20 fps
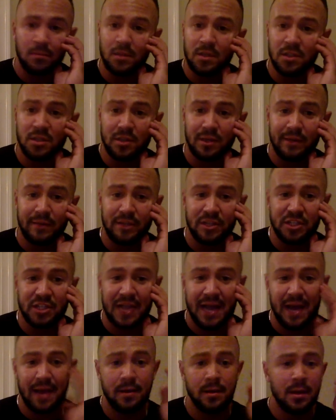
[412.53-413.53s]
So give it a
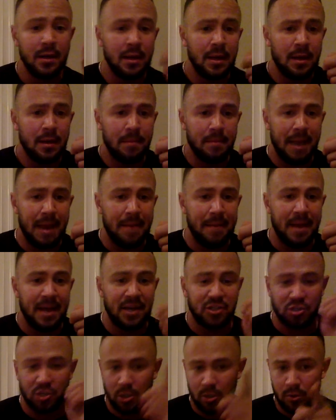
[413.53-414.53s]
shot. Matt
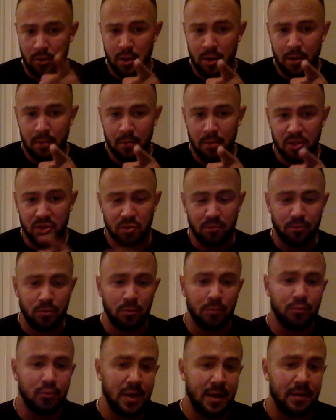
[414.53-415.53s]
Mastro, Muscle
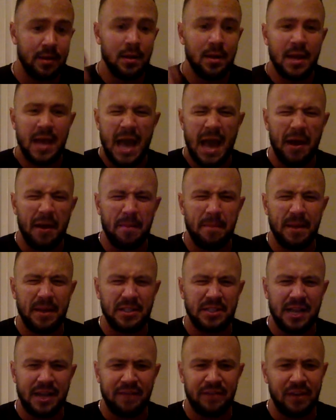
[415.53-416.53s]
Blueprint, how to
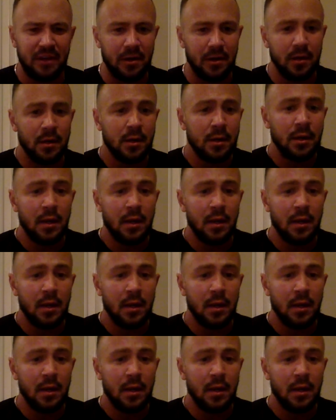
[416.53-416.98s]
bench heavier.